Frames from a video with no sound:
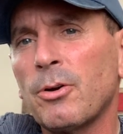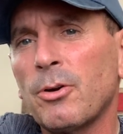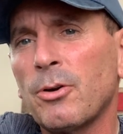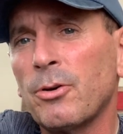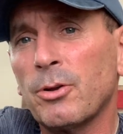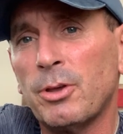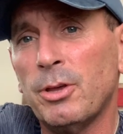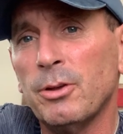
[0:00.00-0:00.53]

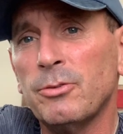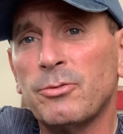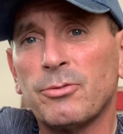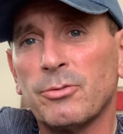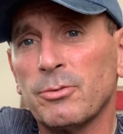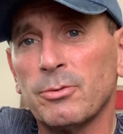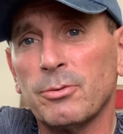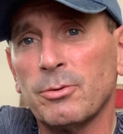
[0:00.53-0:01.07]
her
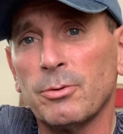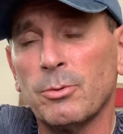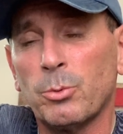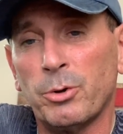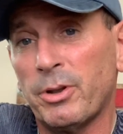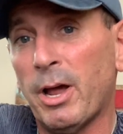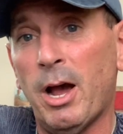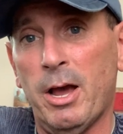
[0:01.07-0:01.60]
kids
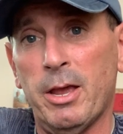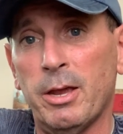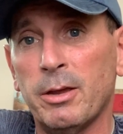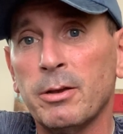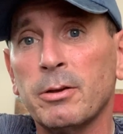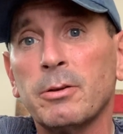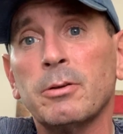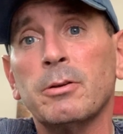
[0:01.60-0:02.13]
were
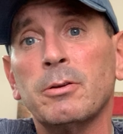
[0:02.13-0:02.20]
dying,